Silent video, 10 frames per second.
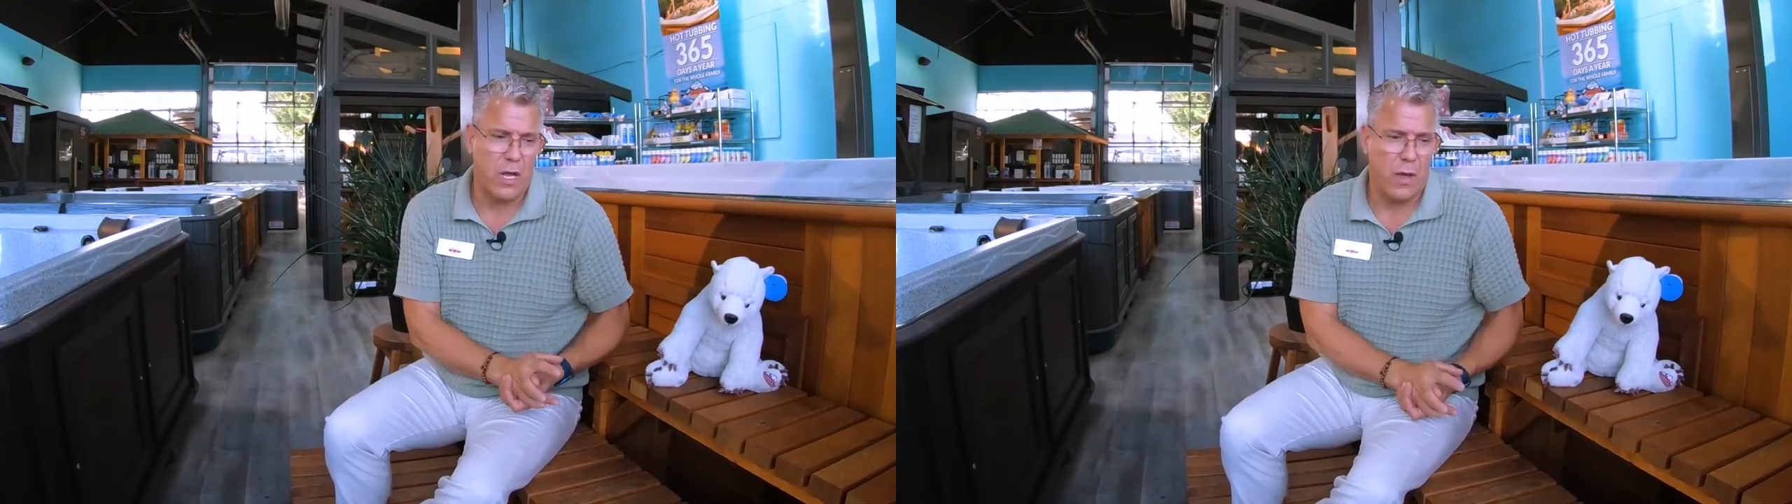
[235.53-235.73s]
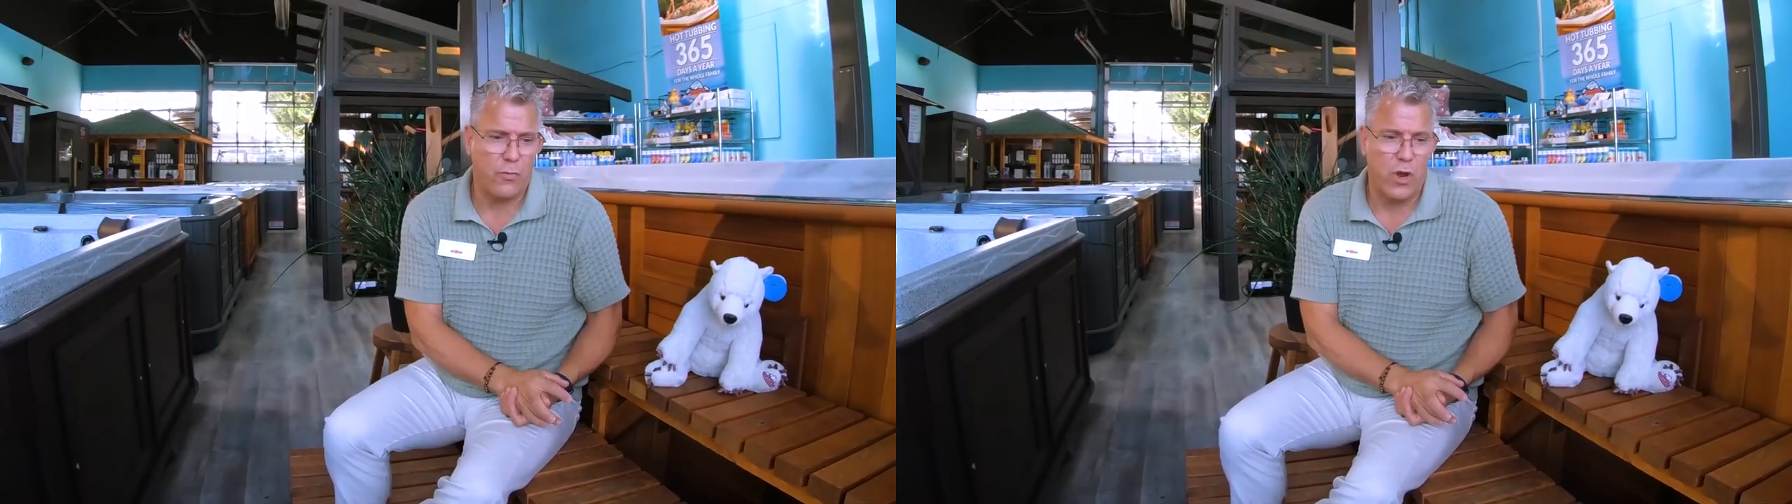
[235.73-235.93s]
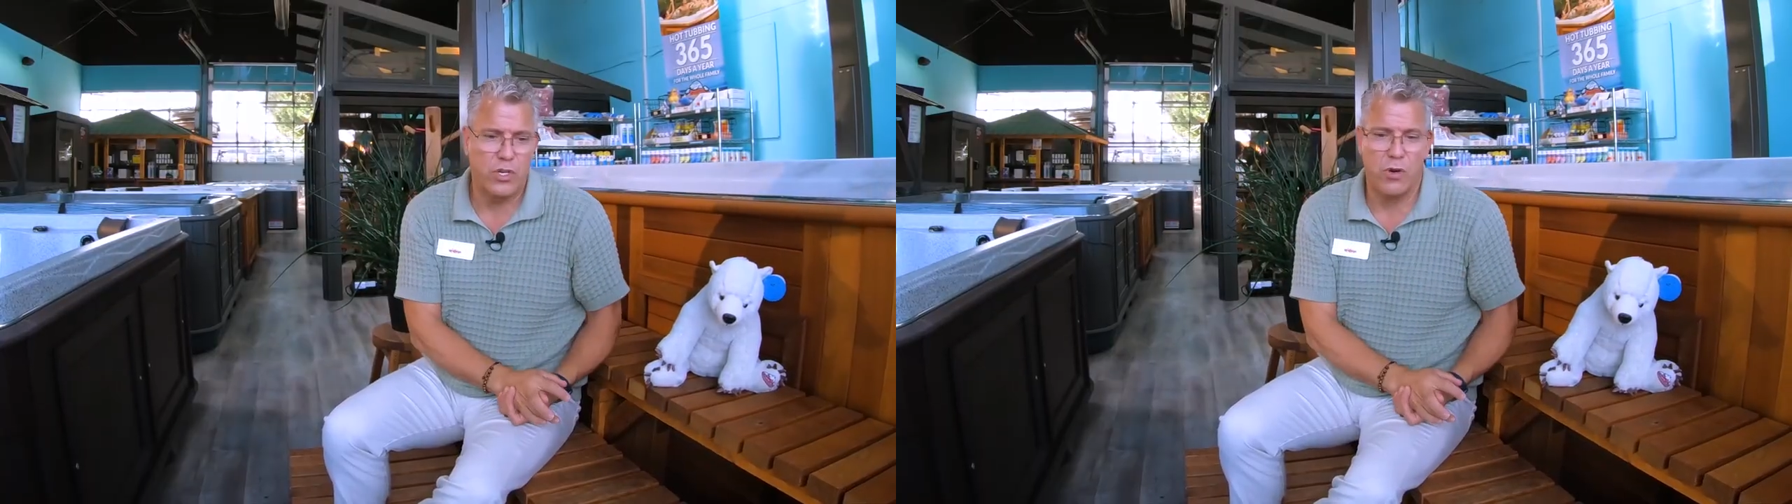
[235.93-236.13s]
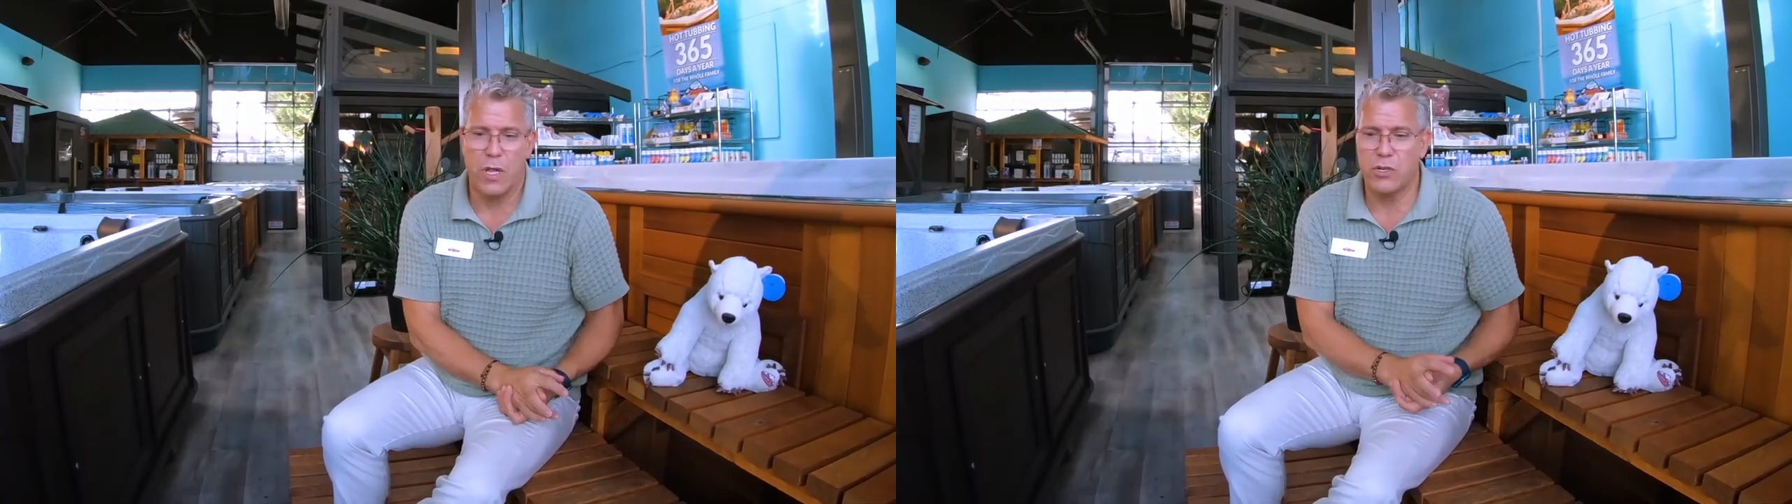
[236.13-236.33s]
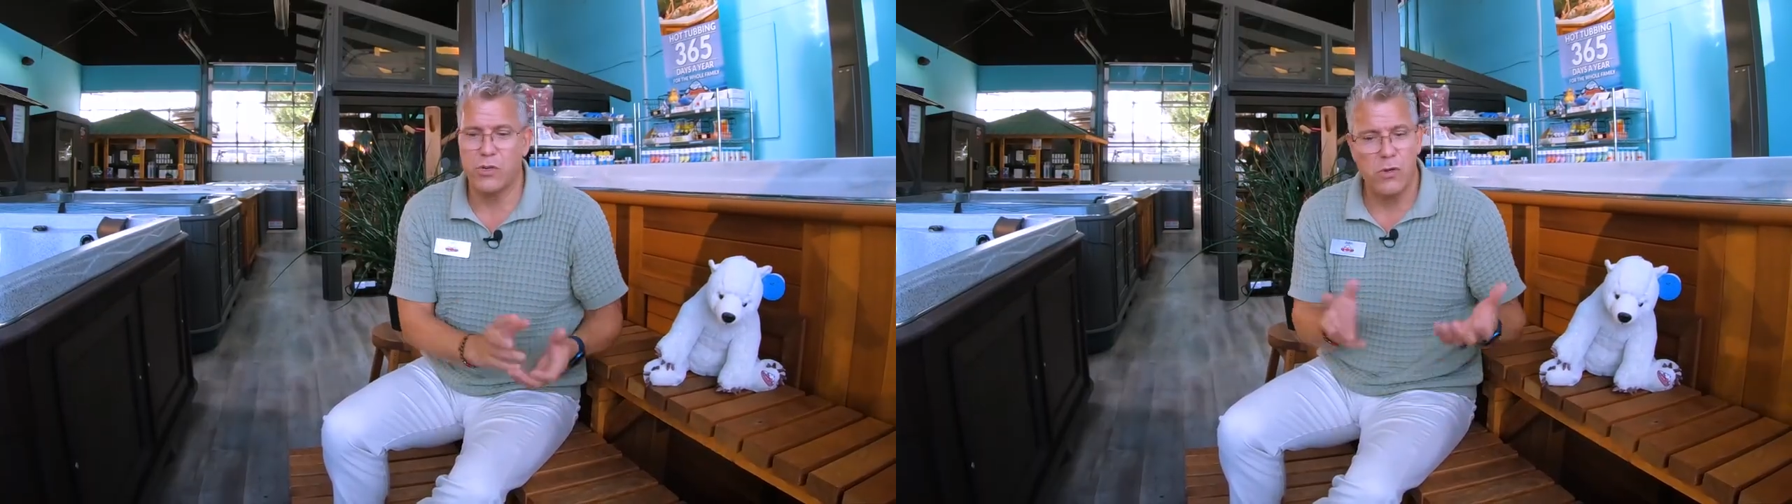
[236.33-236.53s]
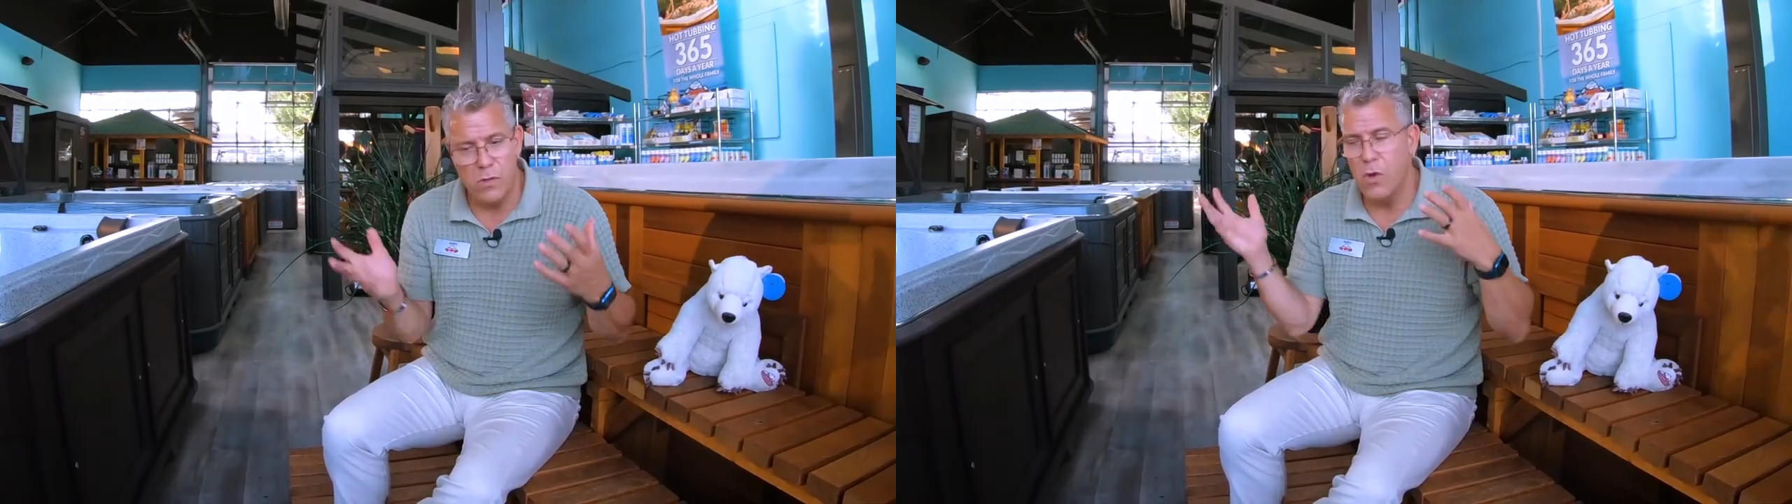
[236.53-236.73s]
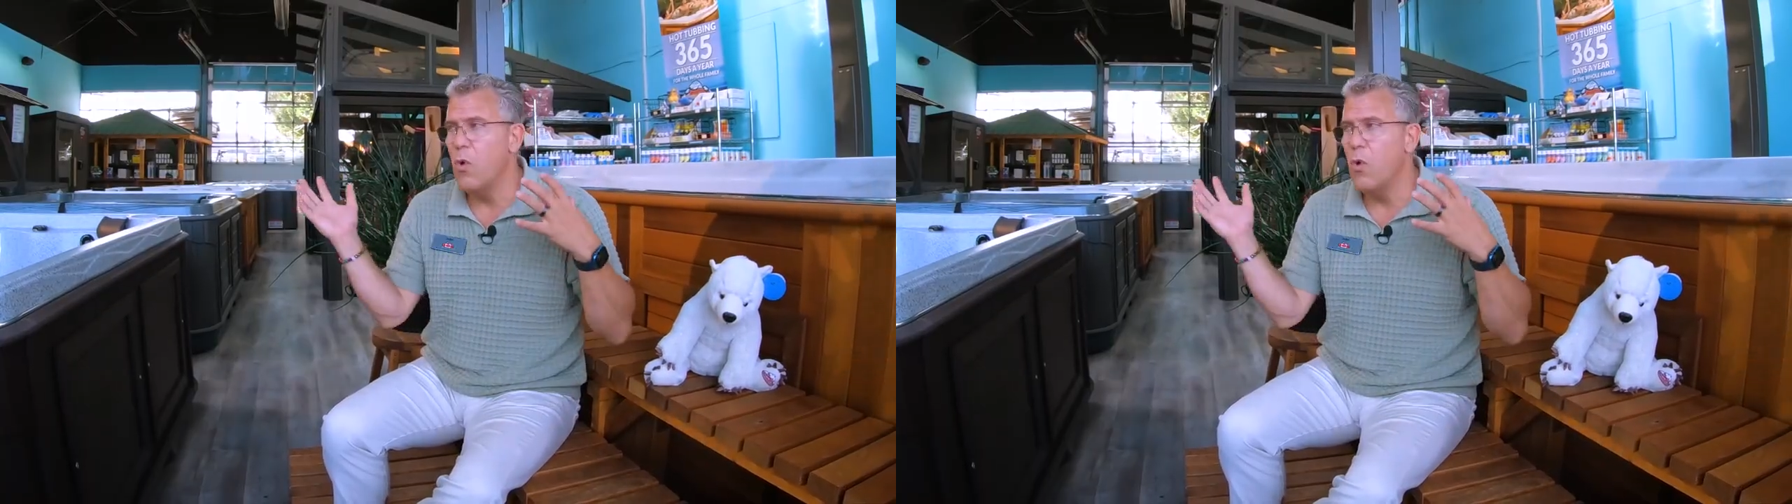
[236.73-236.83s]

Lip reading: to upgrade your electrical.